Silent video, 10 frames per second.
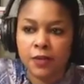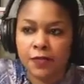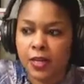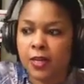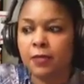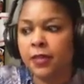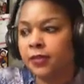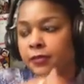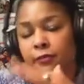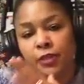every day, but
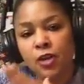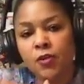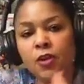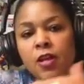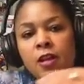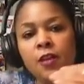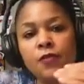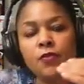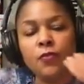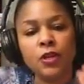if
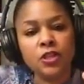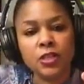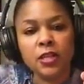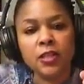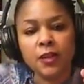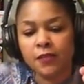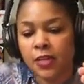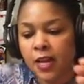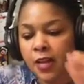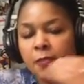you brush your teeth every
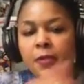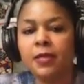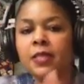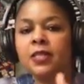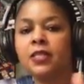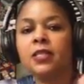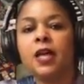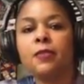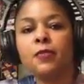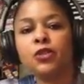day, maybe this is the
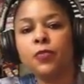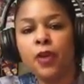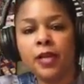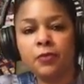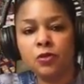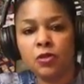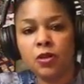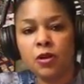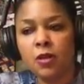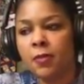time to put your praise music
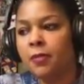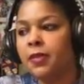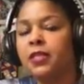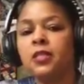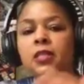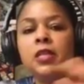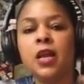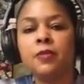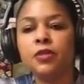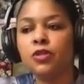on. Maybe this is the
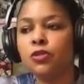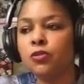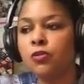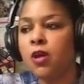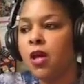time to do